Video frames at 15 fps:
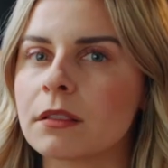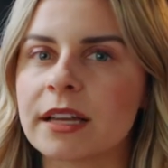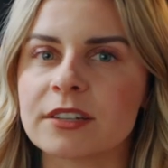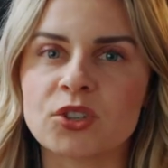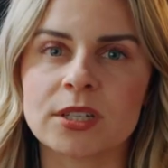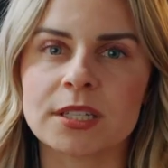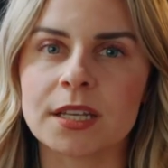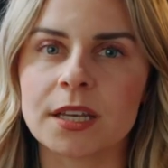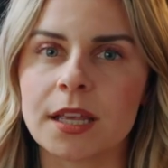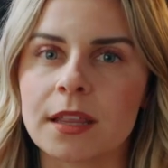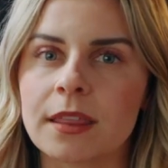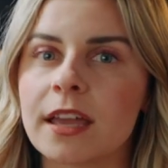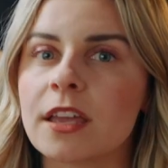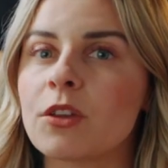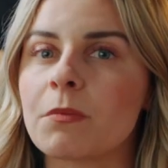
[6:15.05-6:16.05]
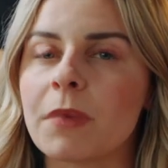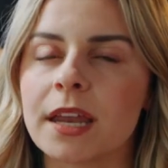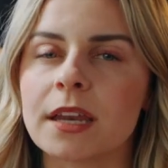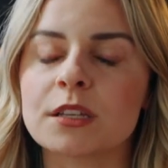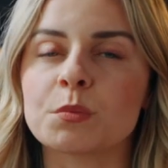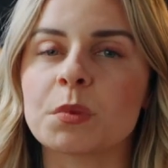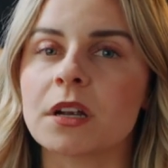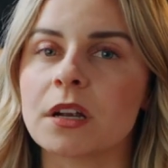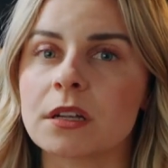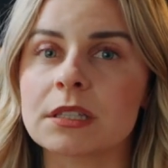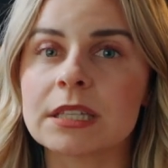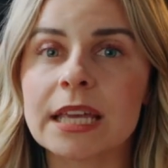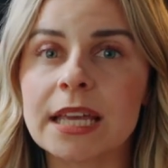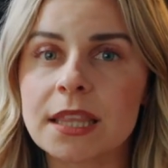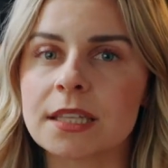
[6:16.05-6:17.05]
electricity that you might
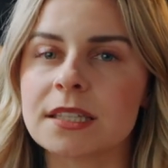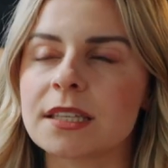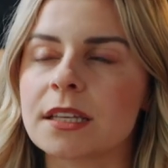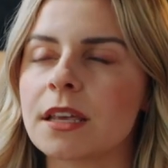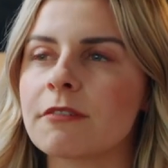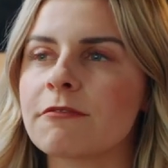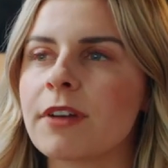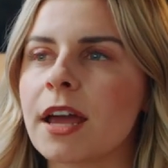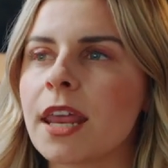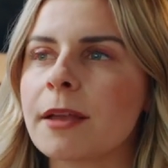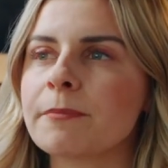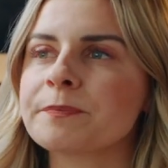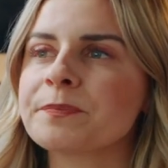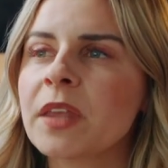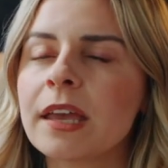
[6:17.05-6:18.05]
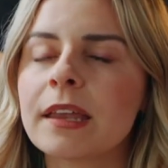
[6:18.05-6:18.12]
experience in the city of Redding.